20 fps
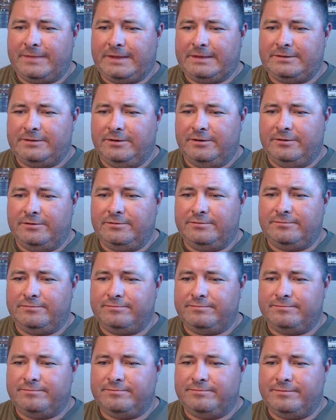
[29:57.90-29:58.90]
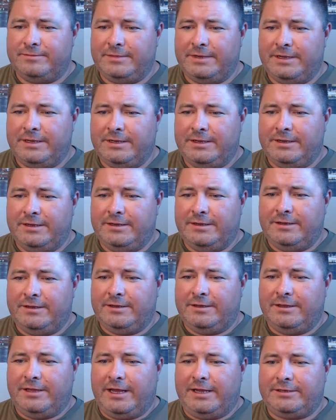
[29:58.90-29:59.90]
So
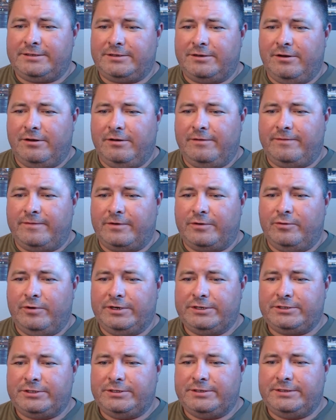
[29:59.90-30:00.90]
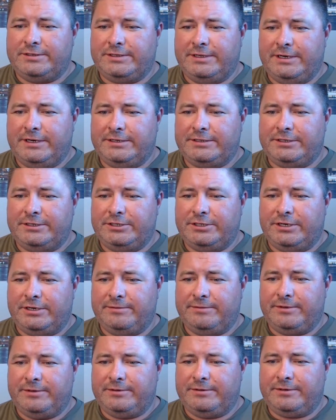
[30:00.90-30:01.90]
Last call for questions, ladies and
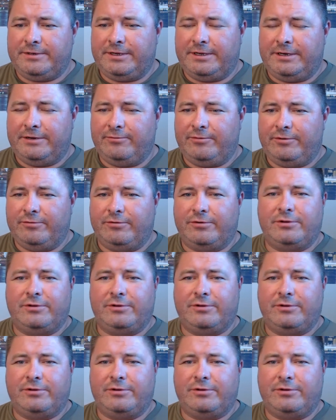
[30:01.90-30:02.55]
gentlemen, and we will